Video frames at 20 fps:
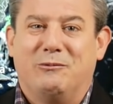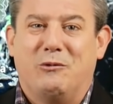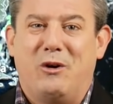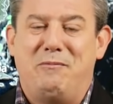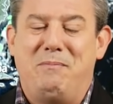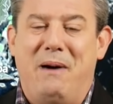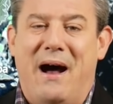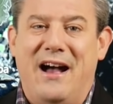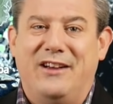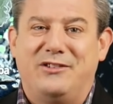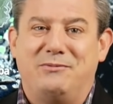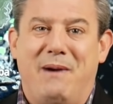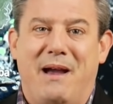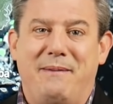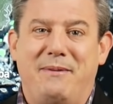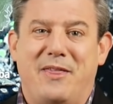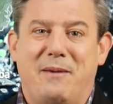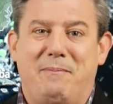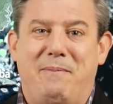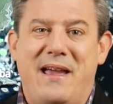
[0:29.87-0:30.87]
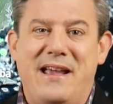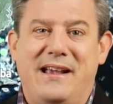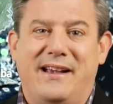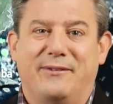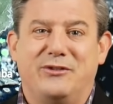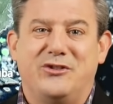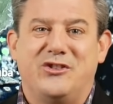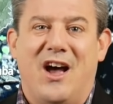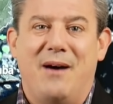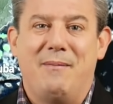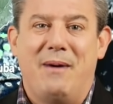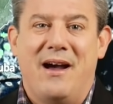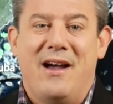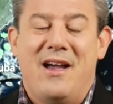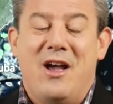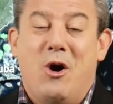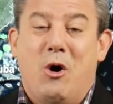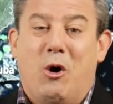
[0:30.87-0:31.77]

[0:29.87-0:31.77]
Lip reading: we've passed maybe the peak of summer,